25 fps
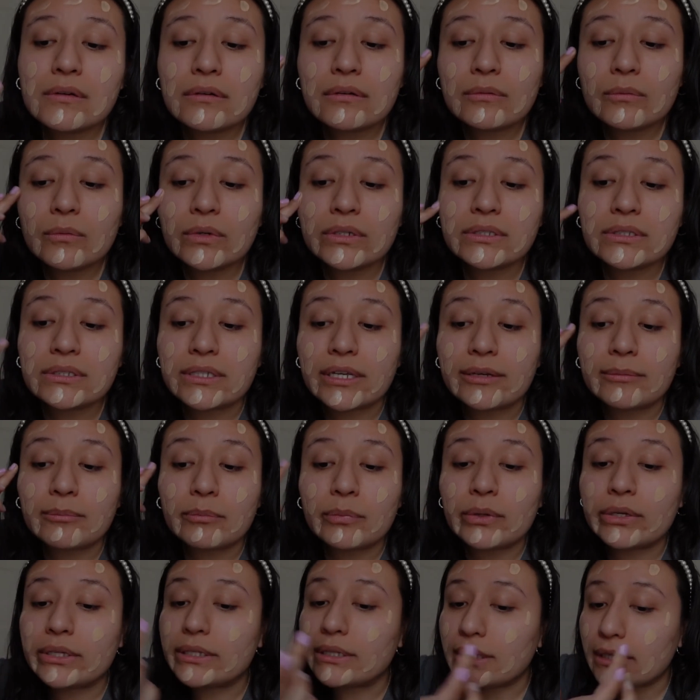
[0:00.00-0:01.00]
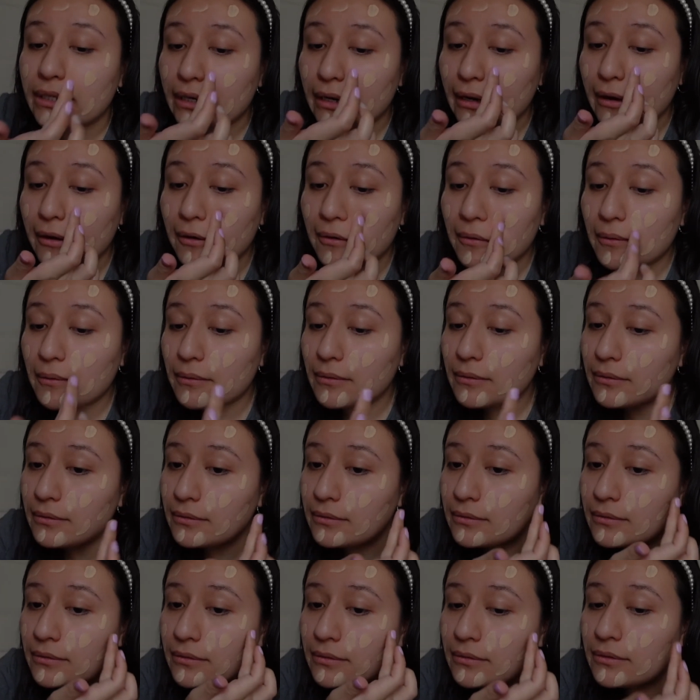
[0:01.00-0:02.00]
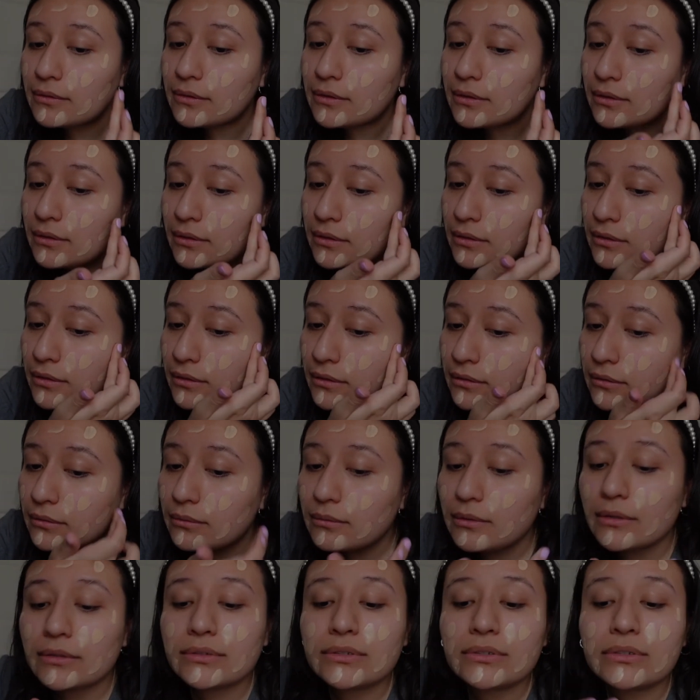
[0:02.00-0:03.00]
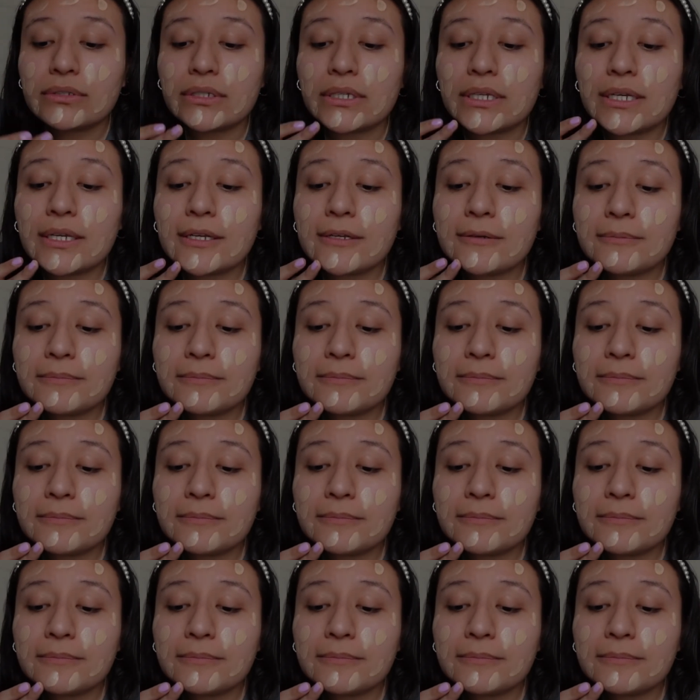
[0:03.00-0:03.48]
Once I blend it out, we'll see.